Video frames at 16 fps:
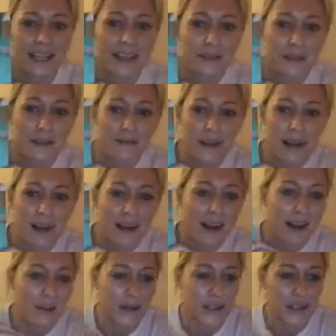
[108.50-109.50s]
Listening
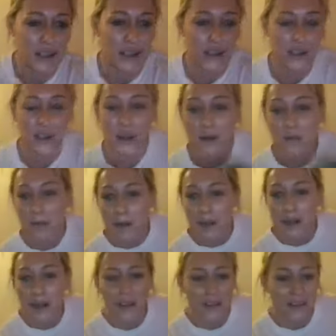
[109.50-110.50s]
with My Heart, which is
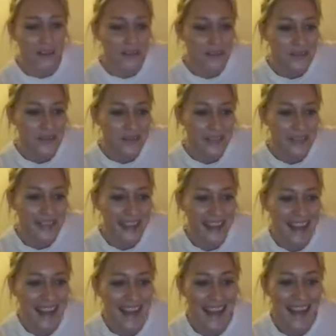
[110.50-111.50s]
super cute.
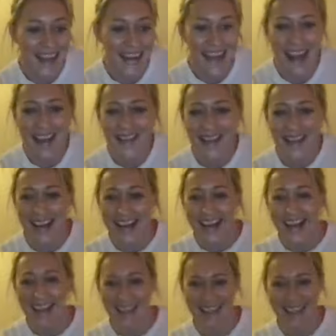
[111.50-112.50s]
Hello
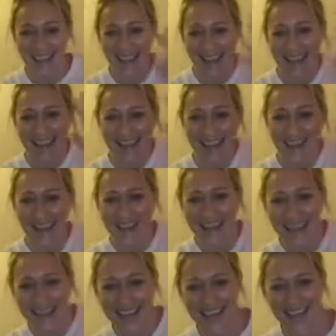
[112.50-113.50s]
Emma. Hello
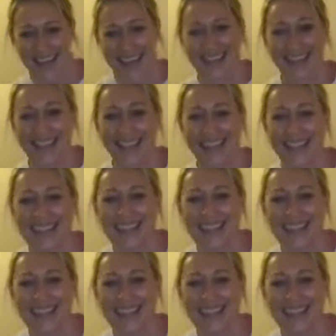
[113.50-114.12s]
Livy.